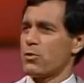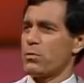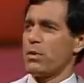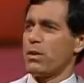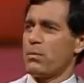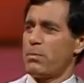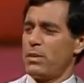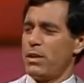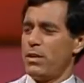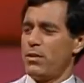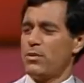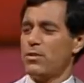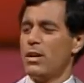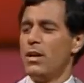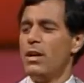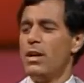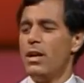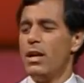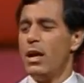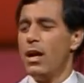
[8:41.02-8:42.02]
you get a spin a
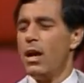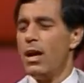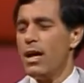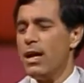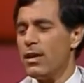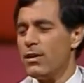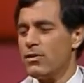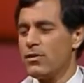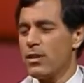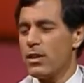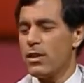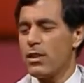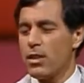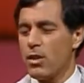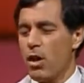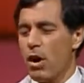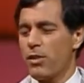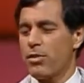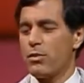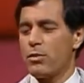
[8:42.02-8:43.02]
piece. Is
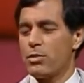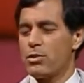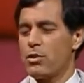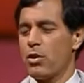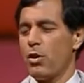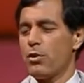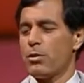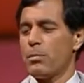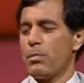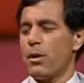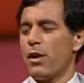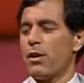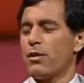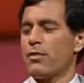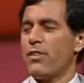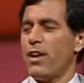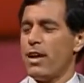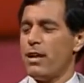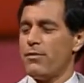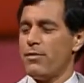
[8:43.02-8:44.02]
the author who's called the
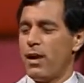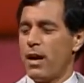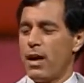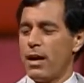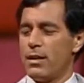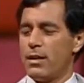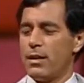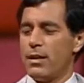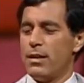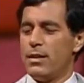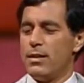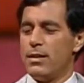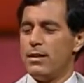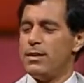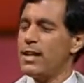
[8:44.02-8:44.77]
Bard of Avon